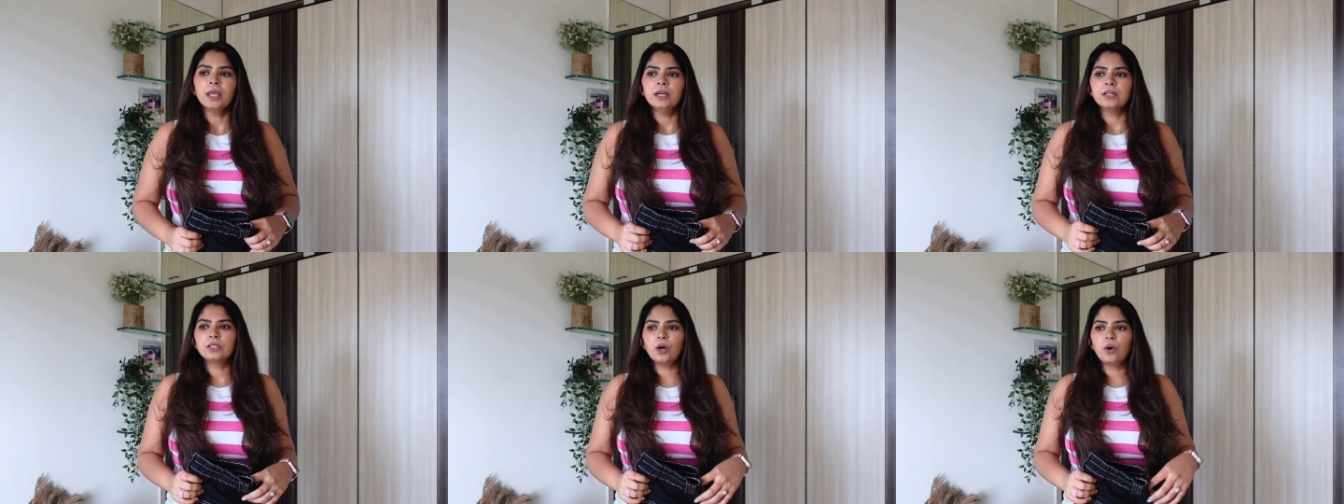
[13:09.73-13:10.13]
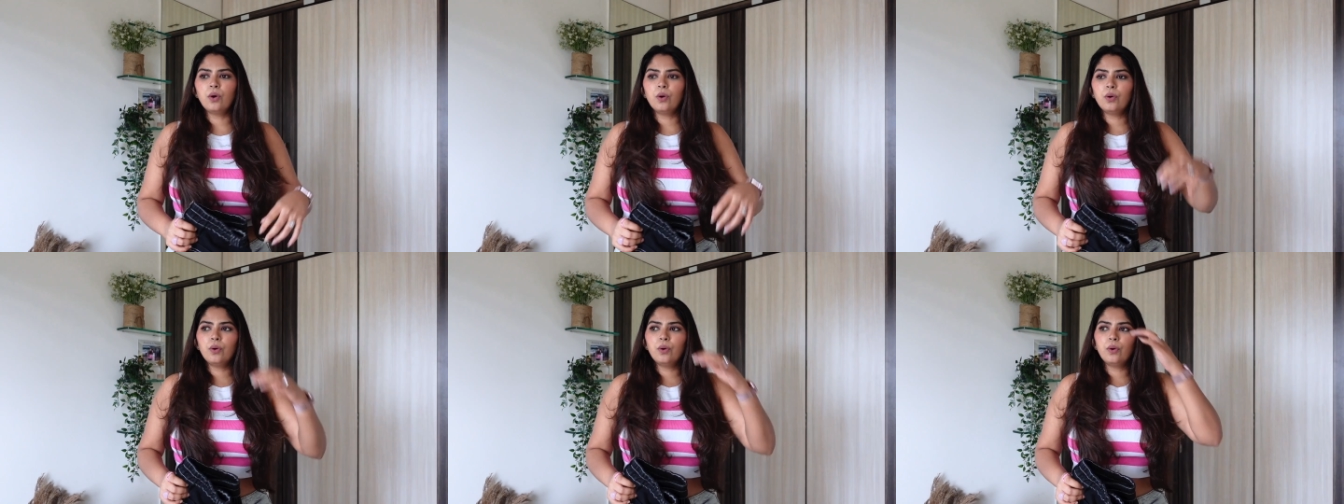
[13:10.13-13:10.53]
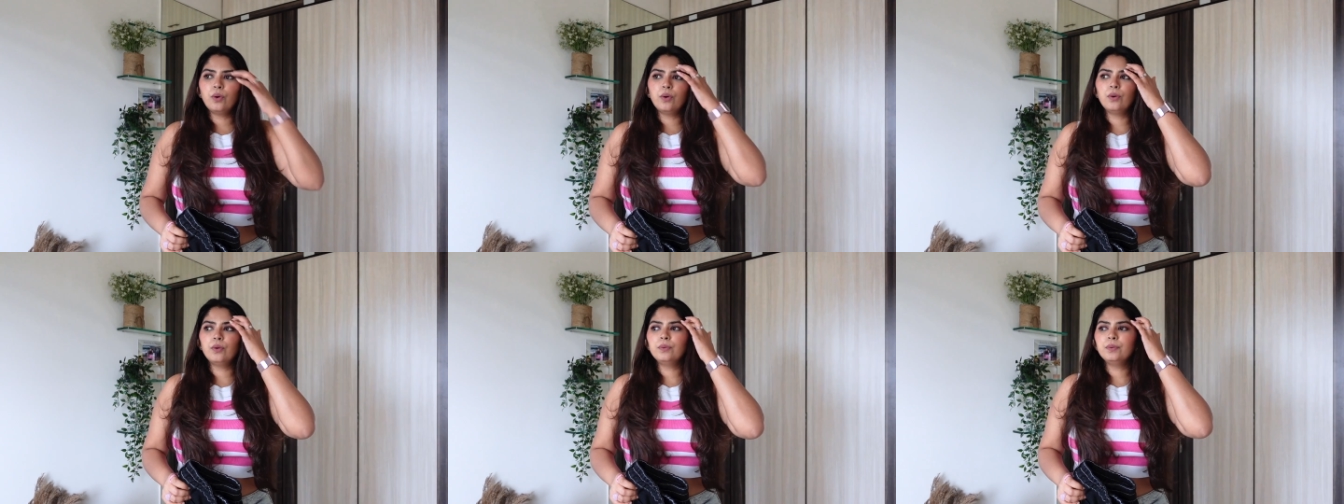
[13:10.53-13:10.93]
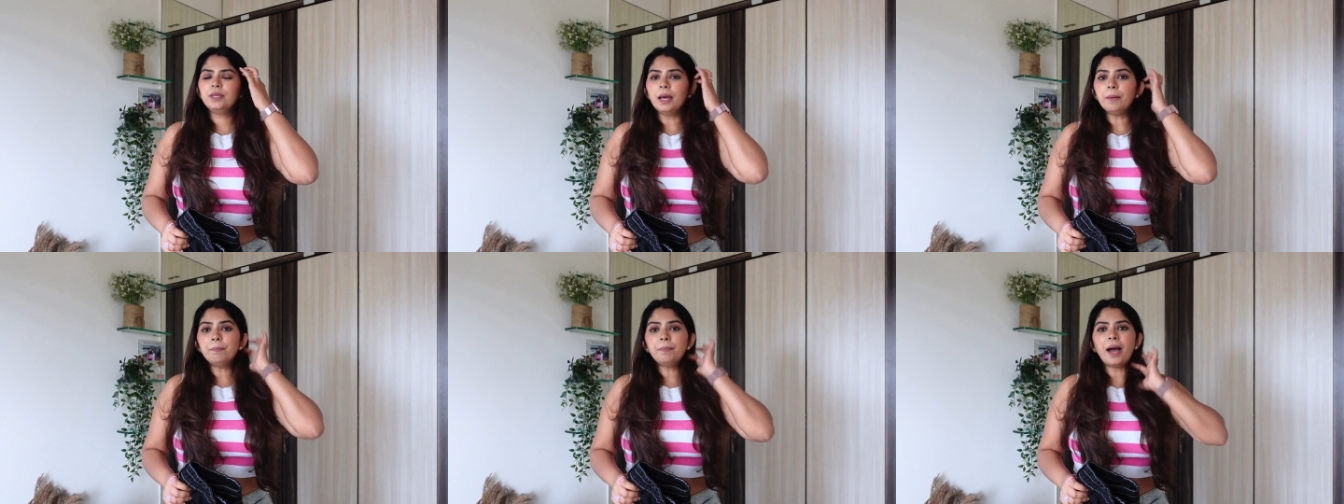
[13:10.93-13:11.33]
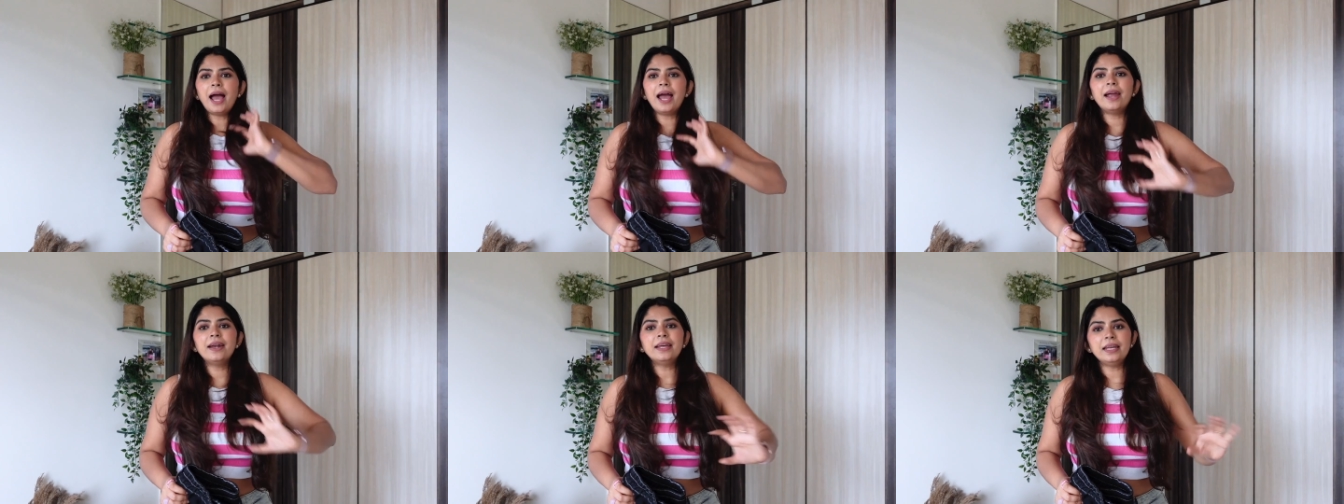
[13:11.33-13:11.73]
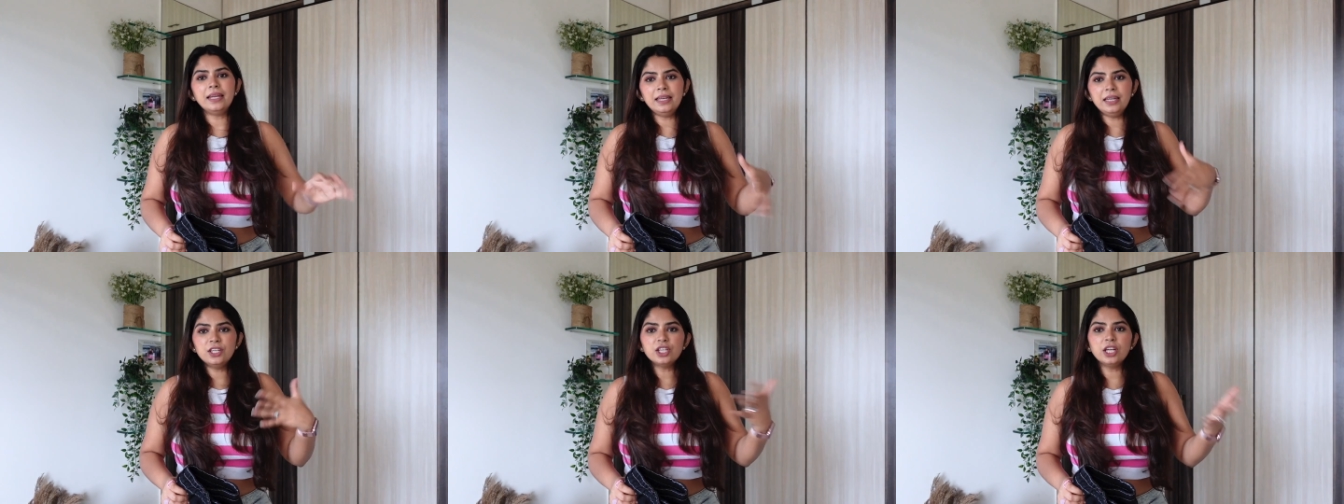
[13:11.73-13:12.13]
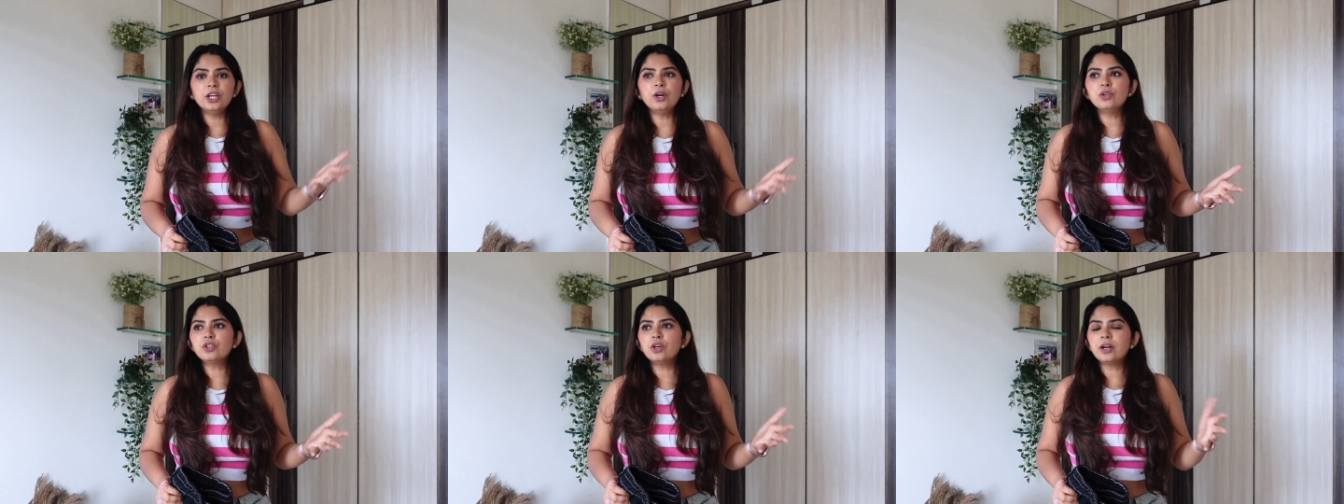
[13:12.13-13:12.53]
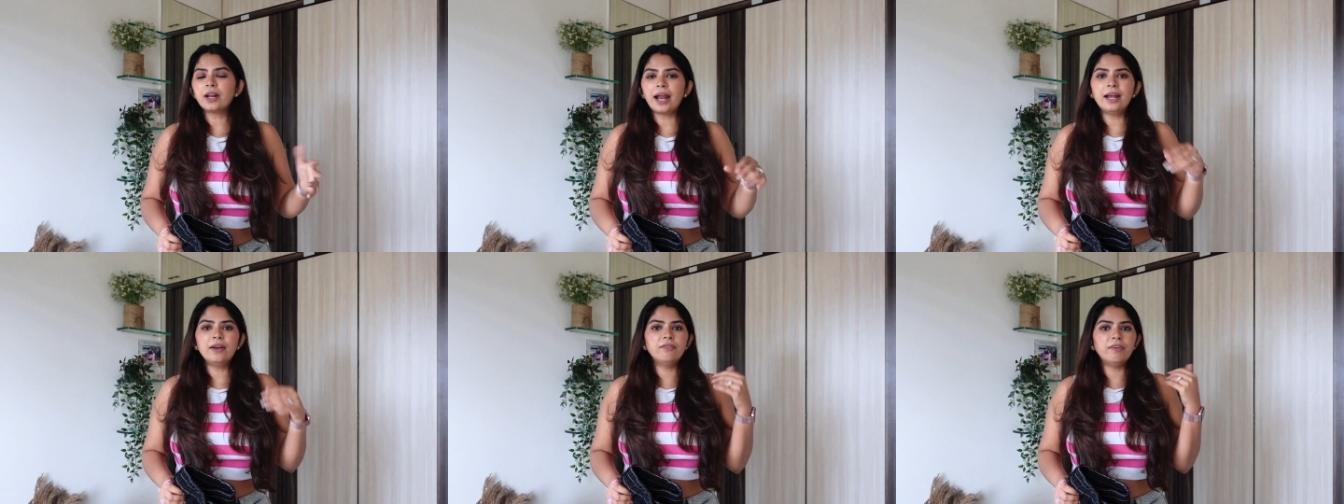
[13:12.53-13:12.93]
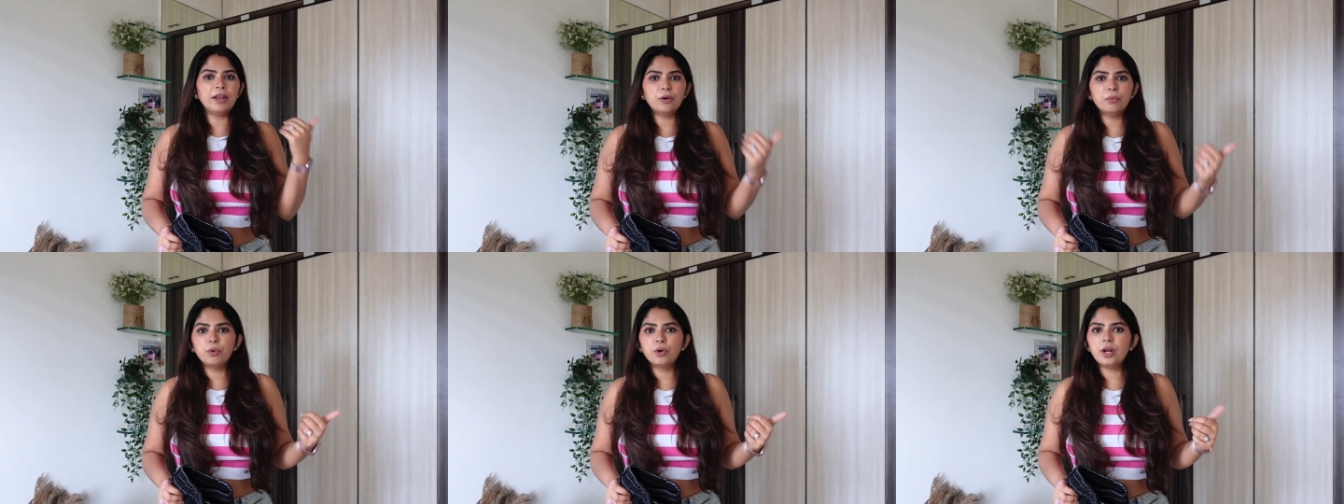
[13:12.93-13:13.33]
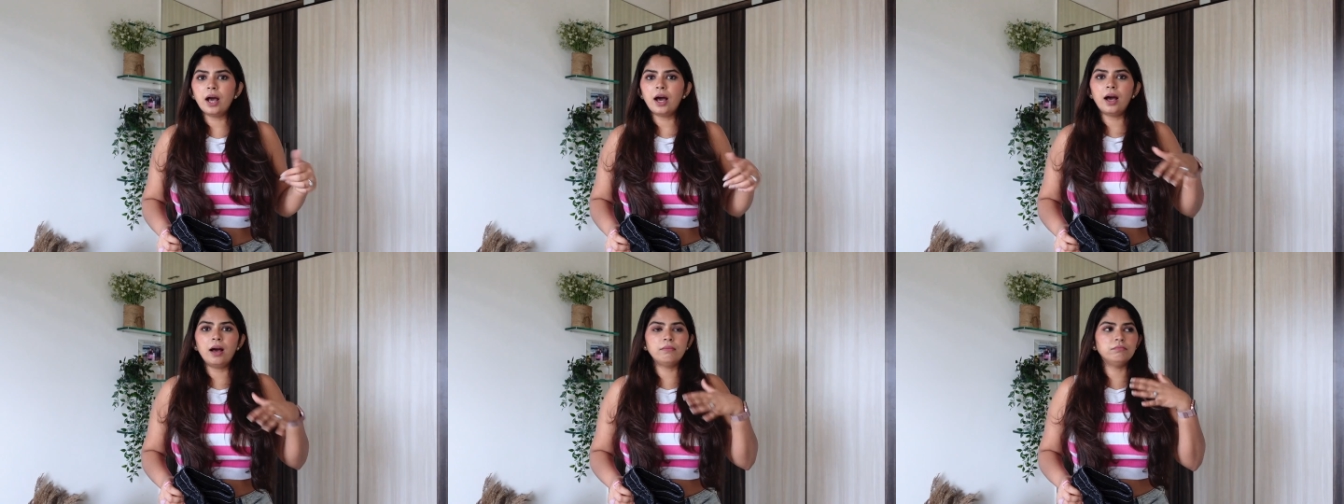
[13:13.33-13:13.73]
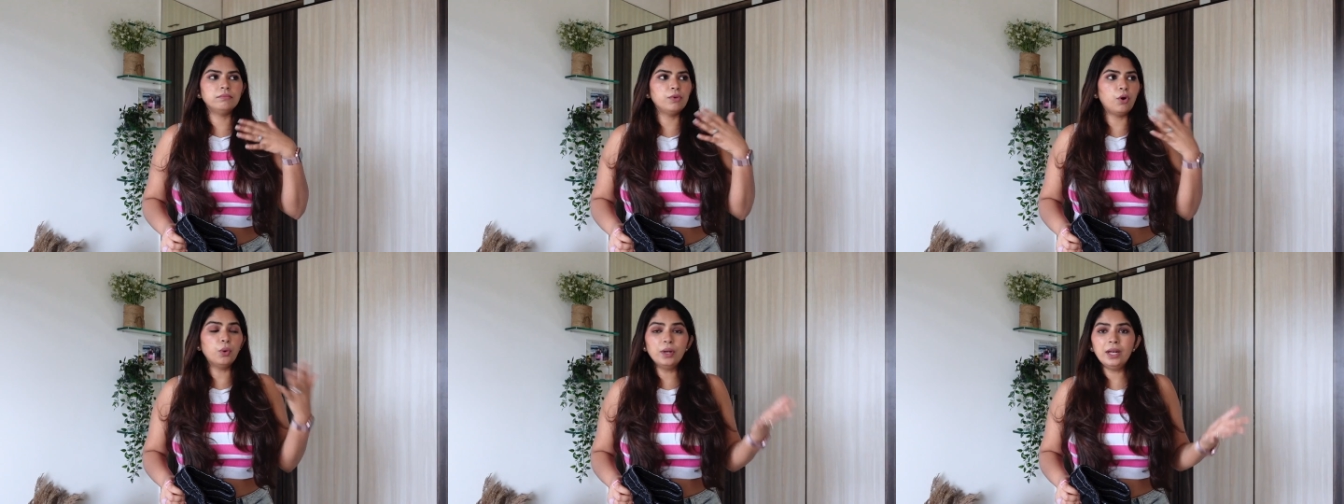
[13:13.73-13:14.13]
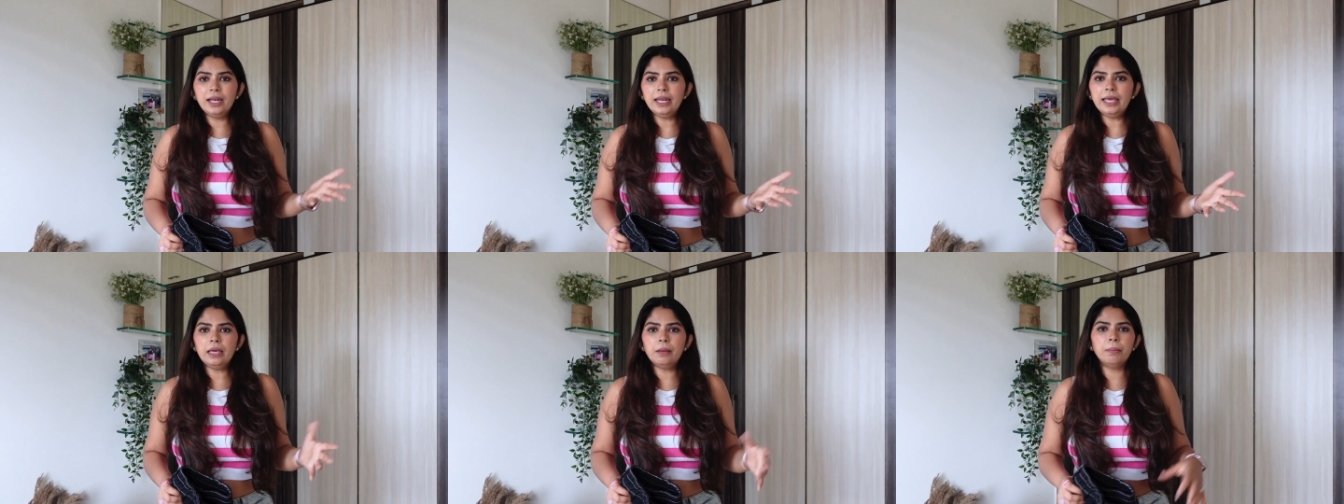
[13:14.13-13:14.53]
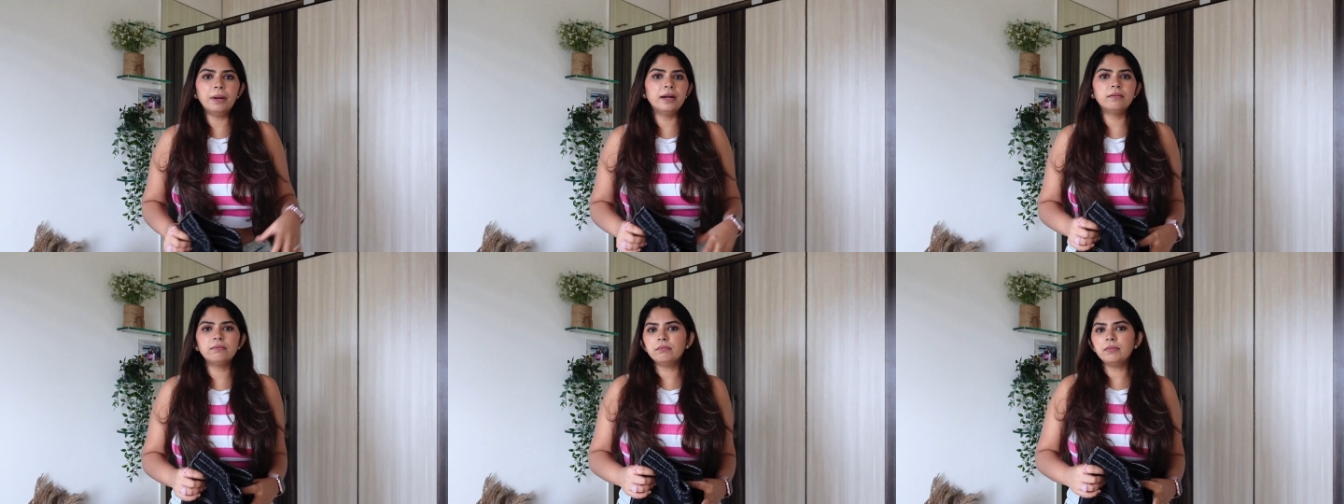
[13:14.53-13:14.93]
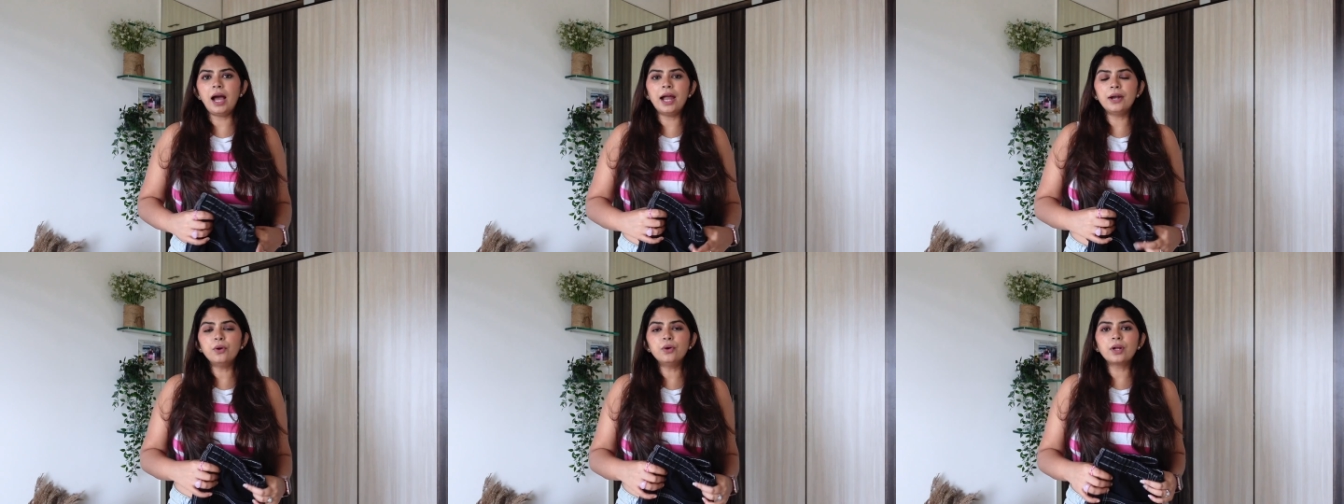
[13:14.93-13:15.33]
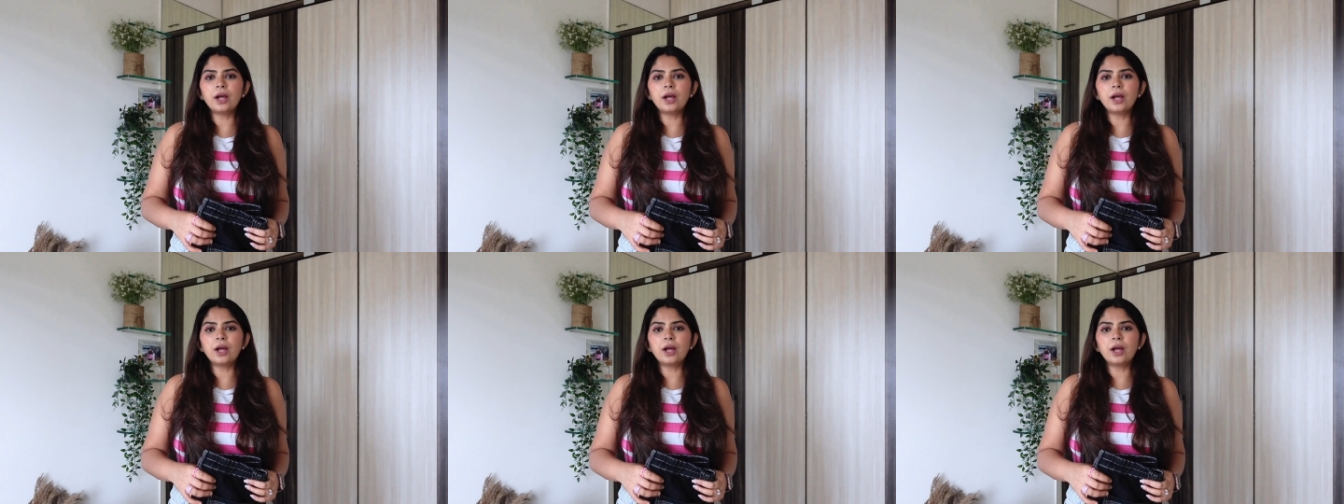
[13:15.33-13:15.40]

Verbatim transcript: So yep, I had initially also tried Velomoda only, but I